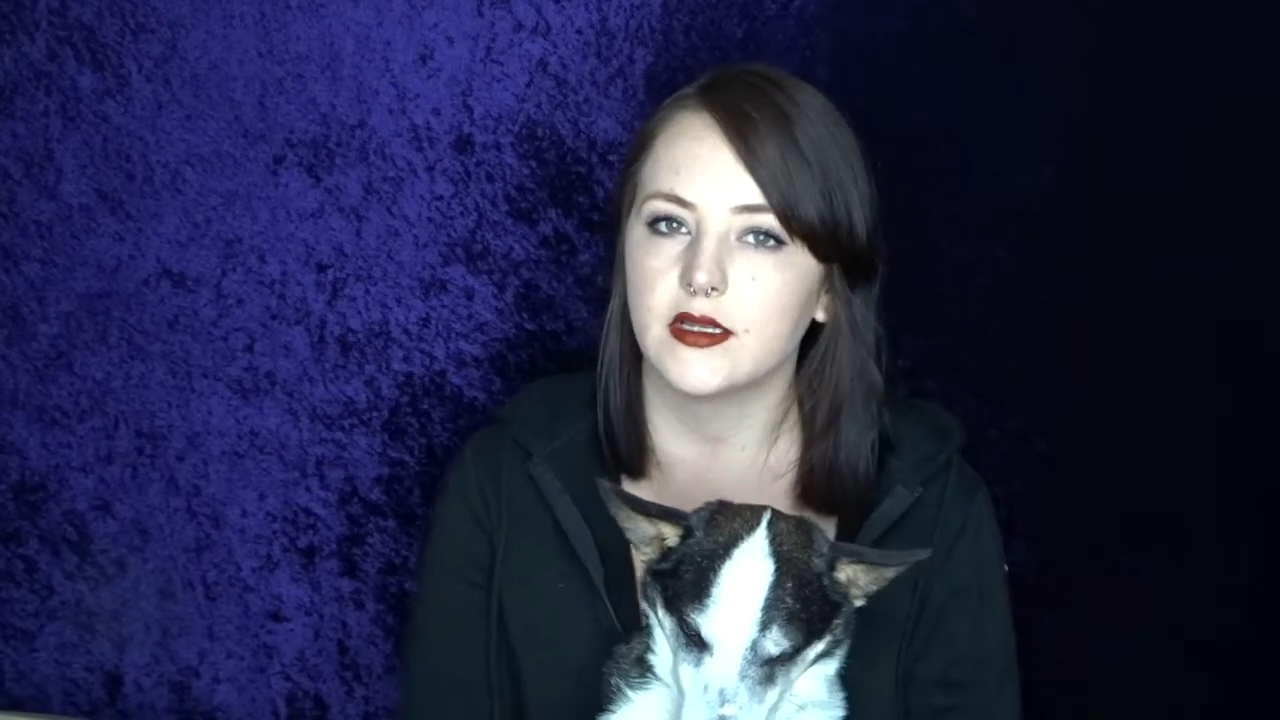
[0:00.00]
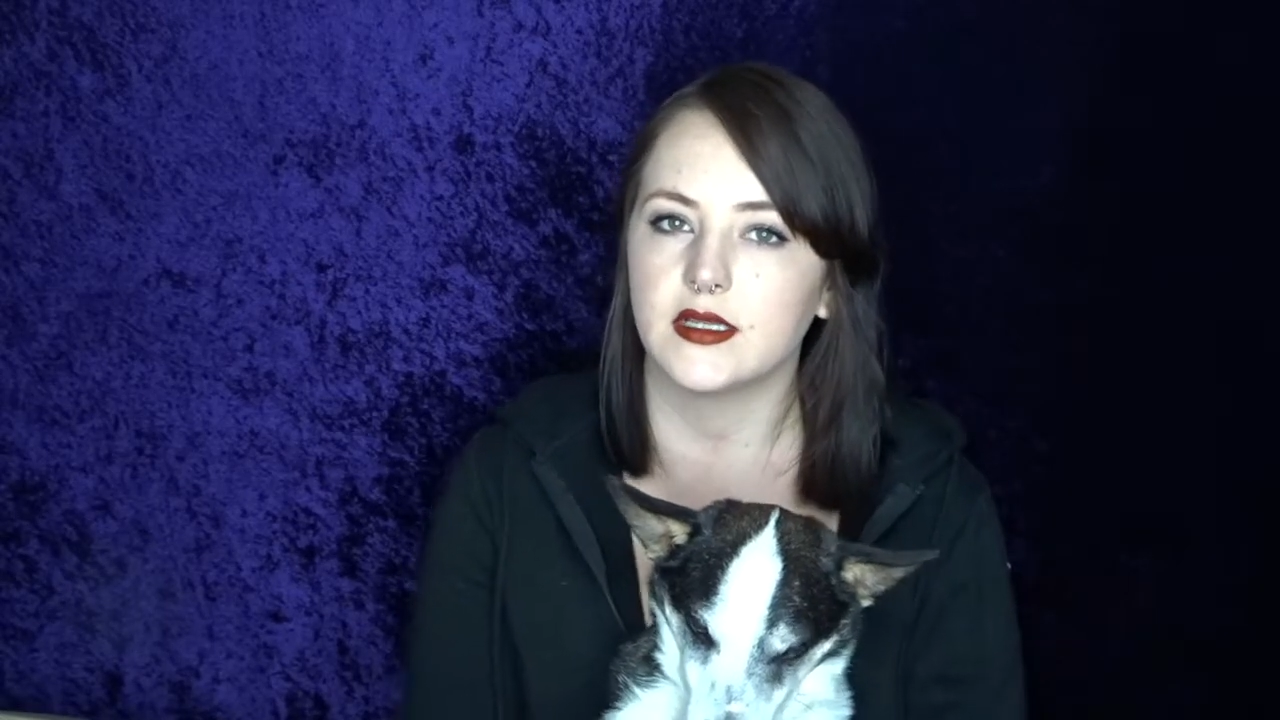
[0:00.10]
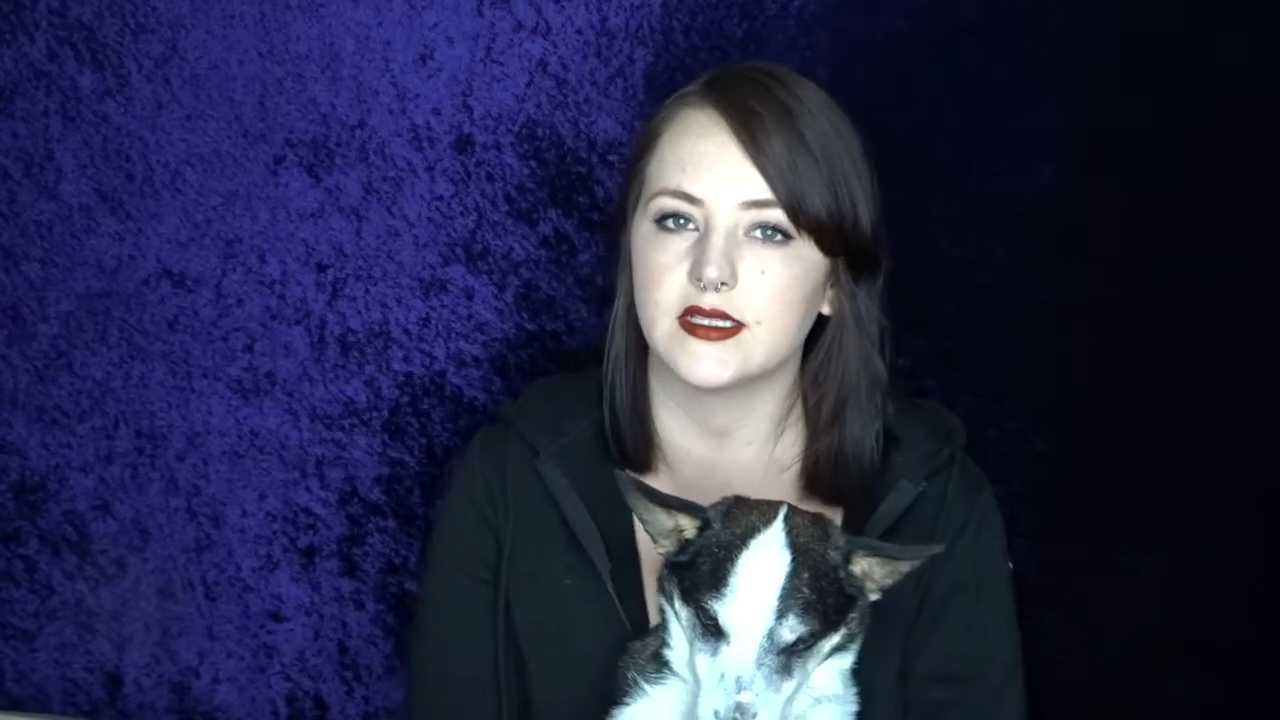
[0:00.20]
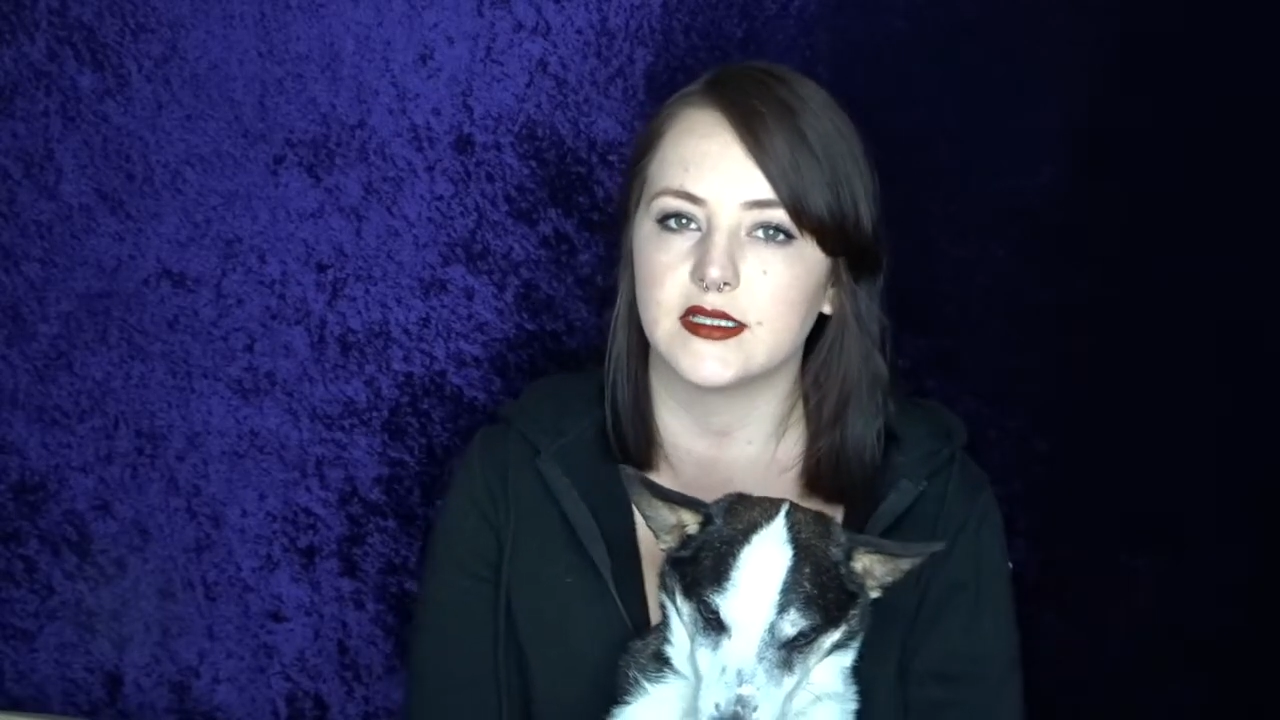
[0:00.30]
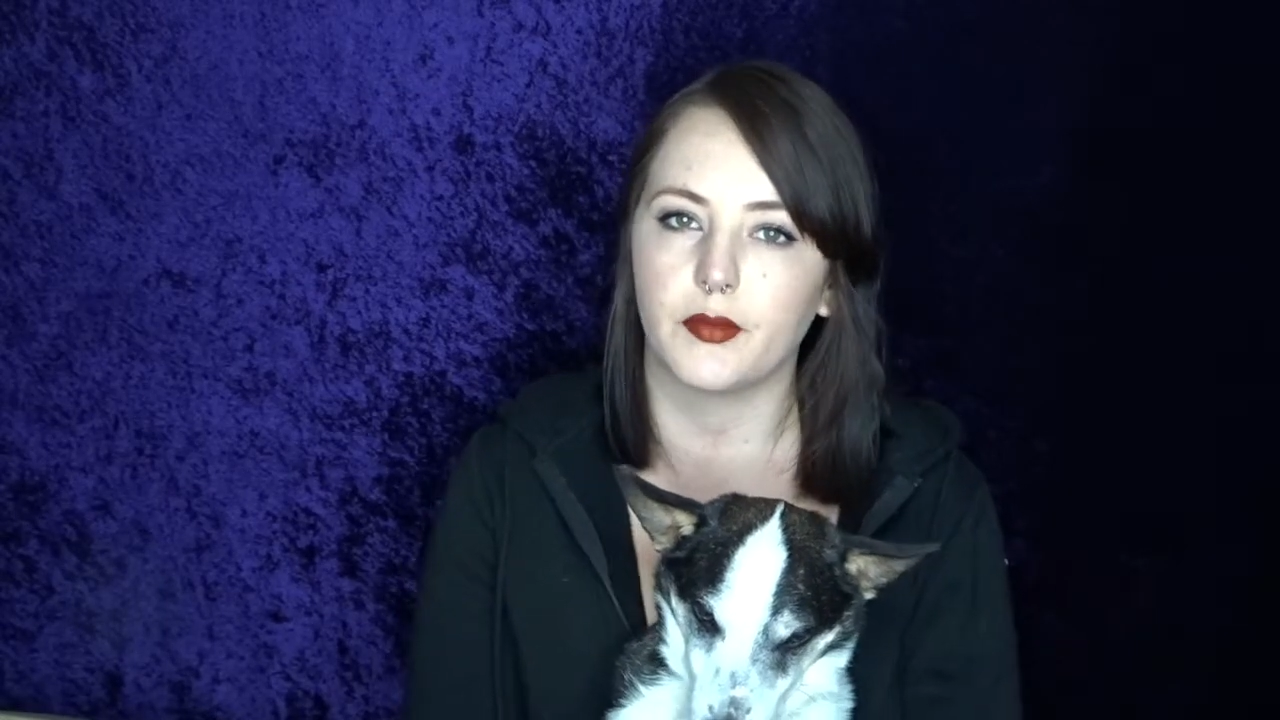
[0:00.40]

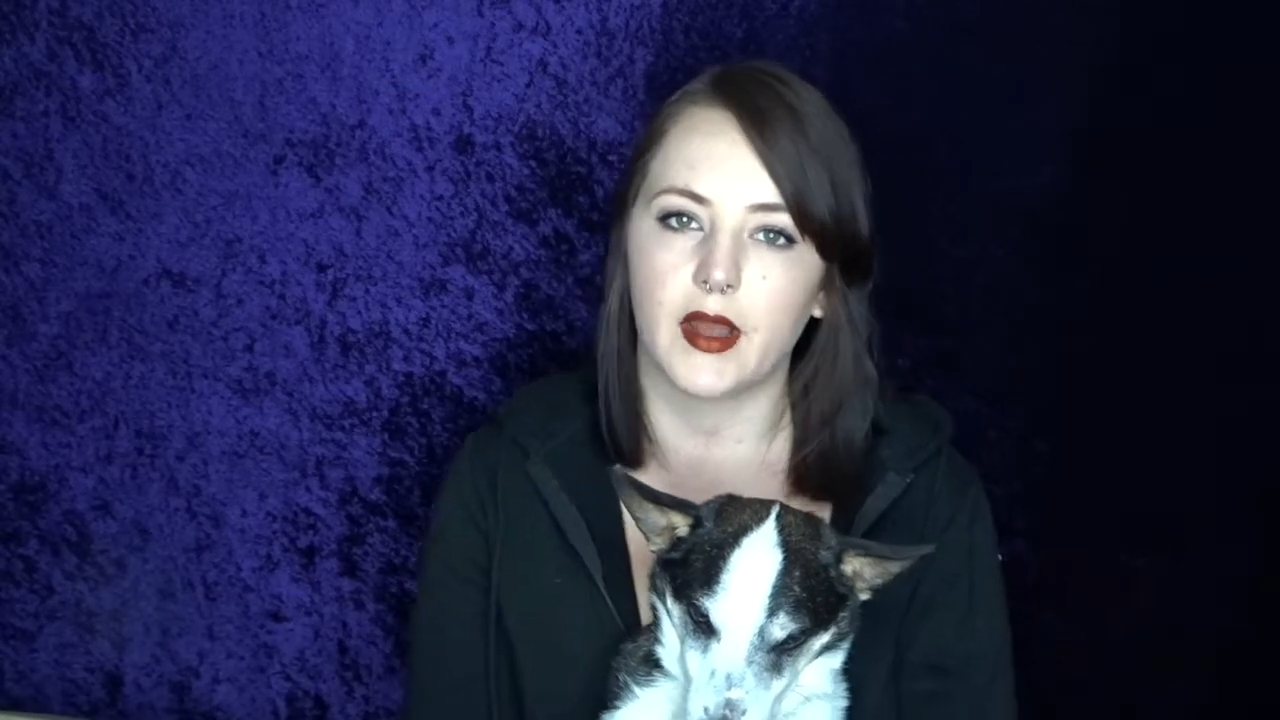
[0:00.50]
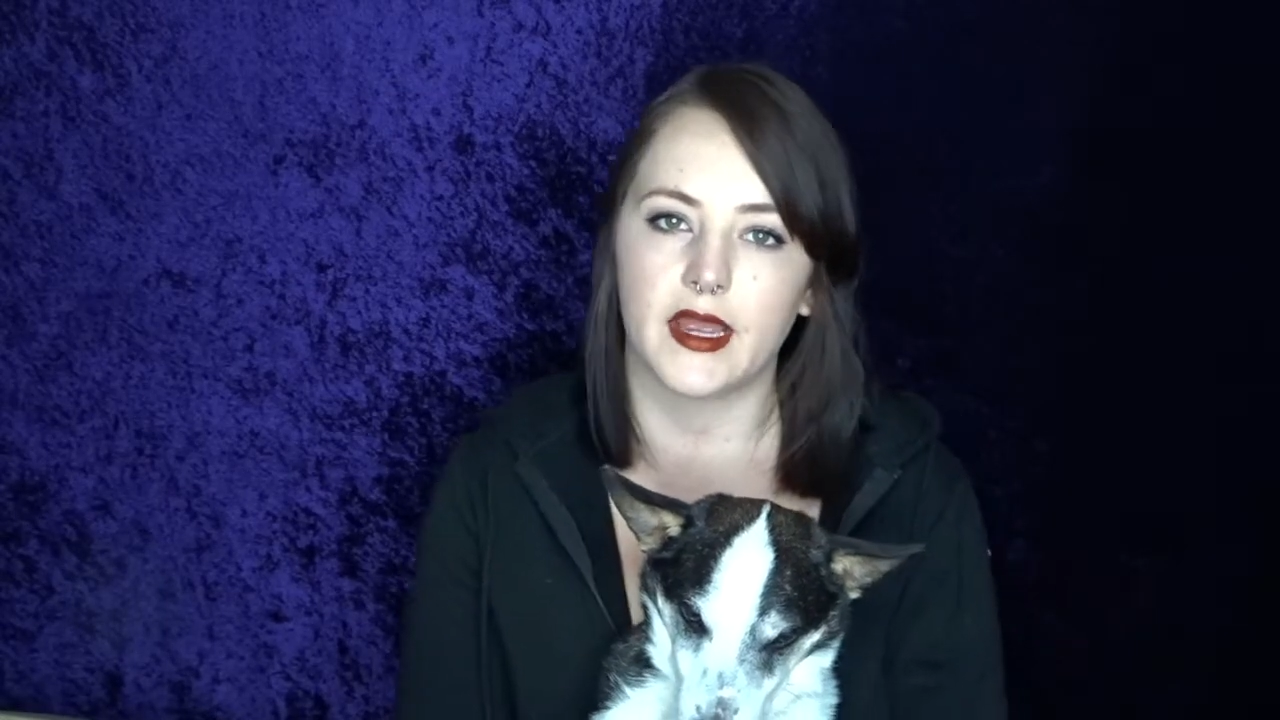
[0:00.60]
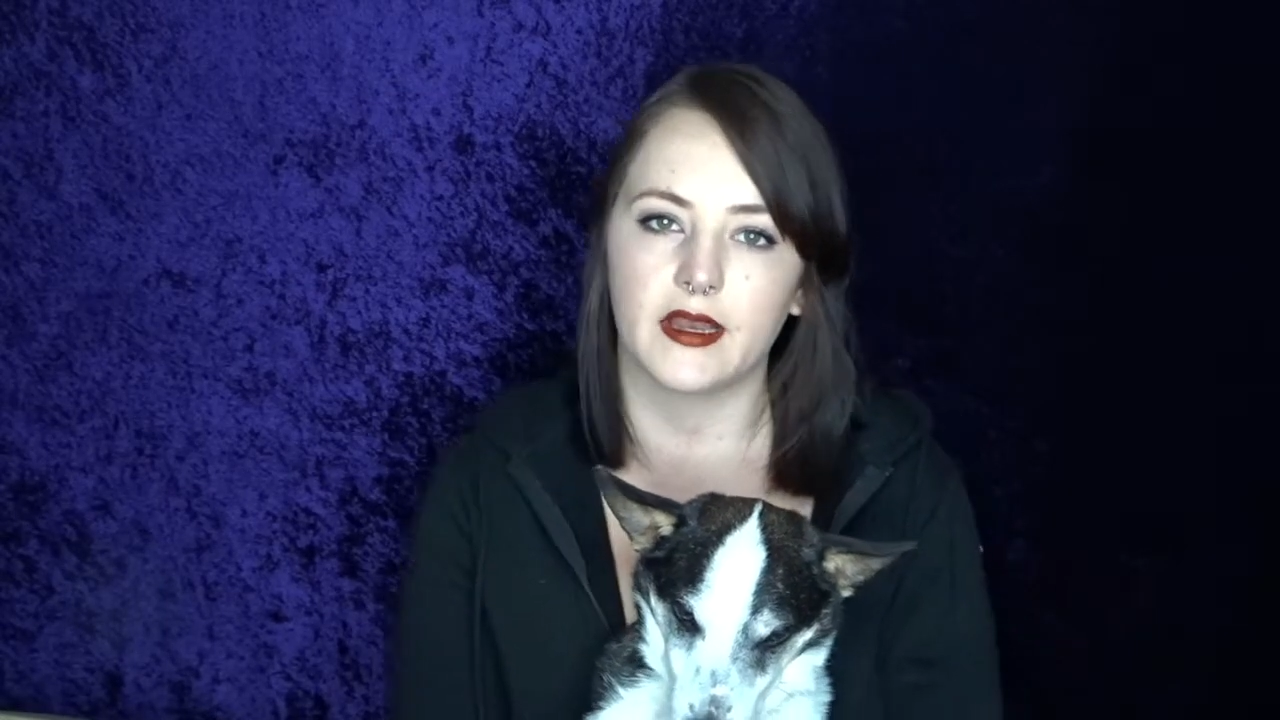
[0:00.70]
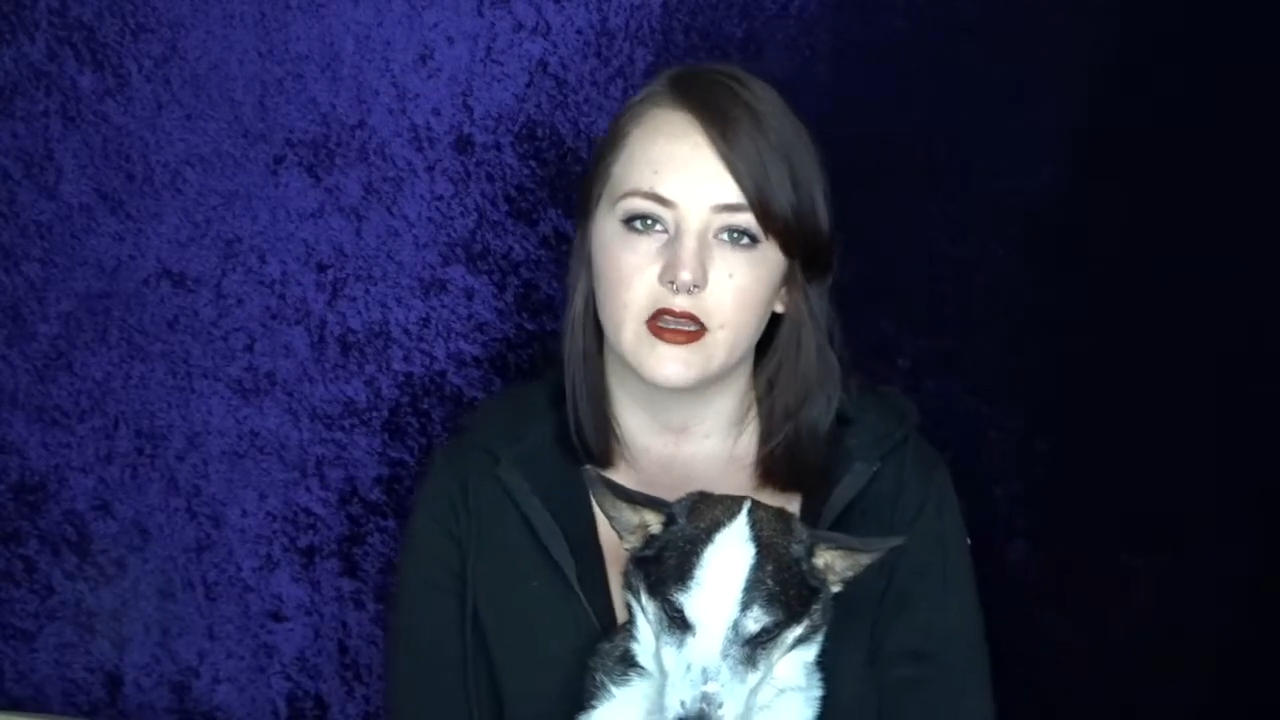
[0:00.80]
inspired